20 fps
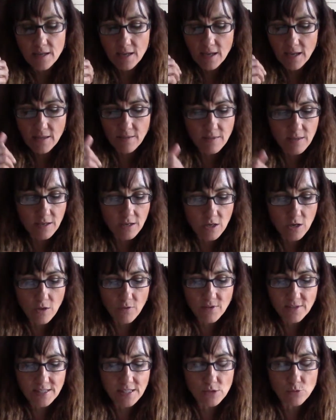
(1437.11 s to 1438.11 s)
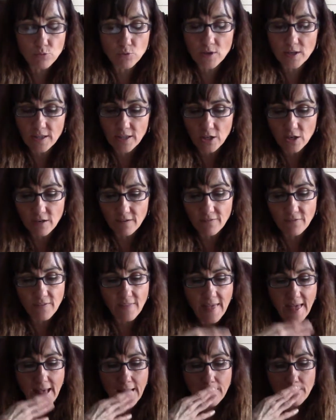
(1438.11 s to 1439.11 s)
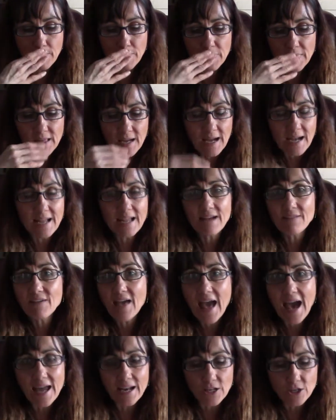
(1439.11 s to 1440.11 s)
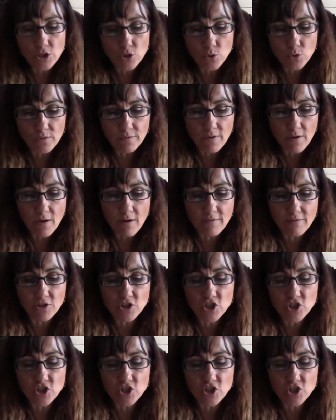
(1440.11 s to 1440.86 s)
And this is really good for that. I have attitude of a